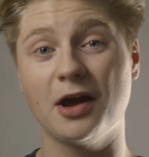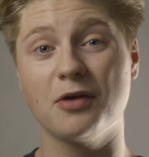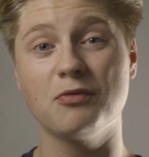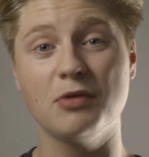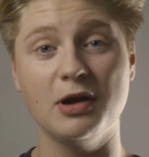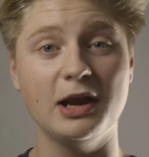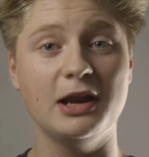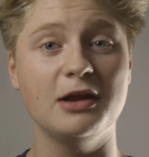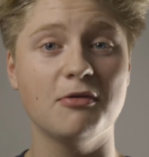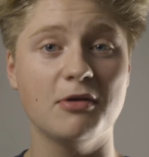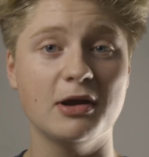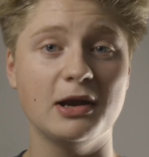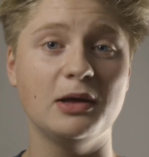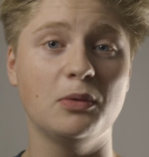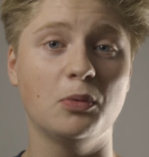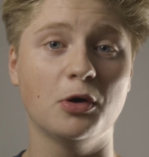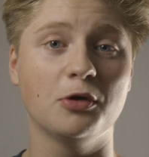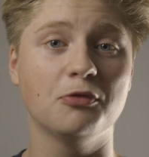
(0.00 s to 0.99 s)
I
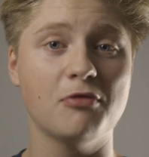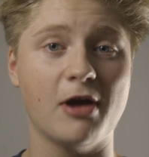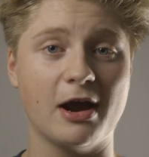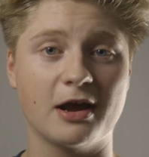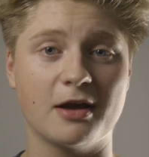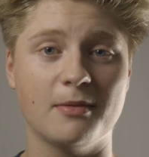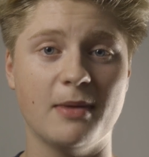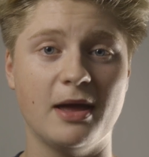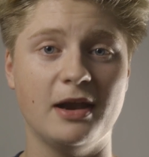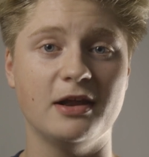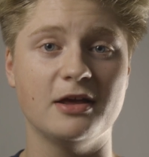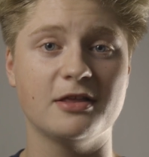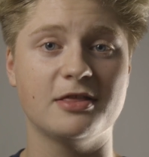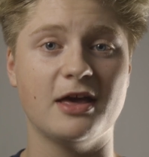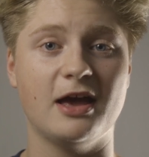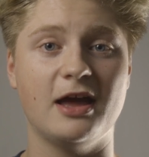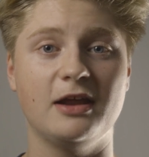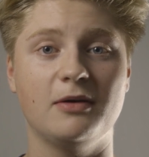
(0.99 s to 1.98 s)
really would recommend it
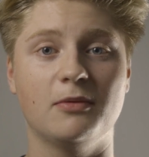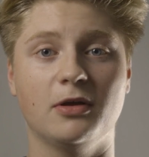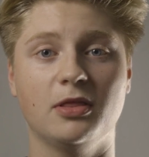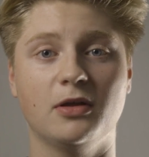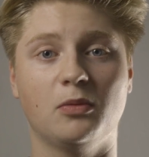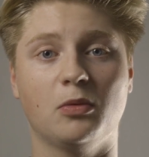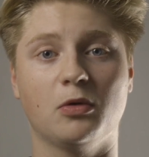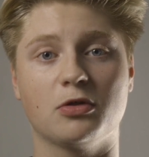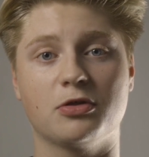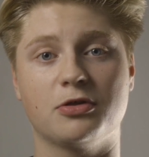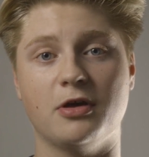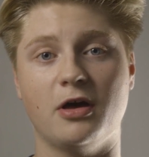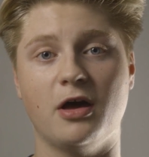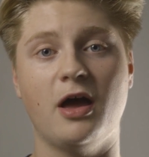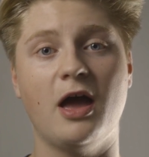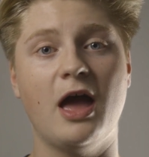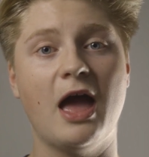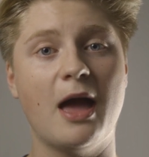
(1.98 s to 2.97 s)
to anyone that wants
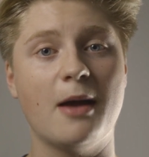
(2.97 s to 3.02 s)
to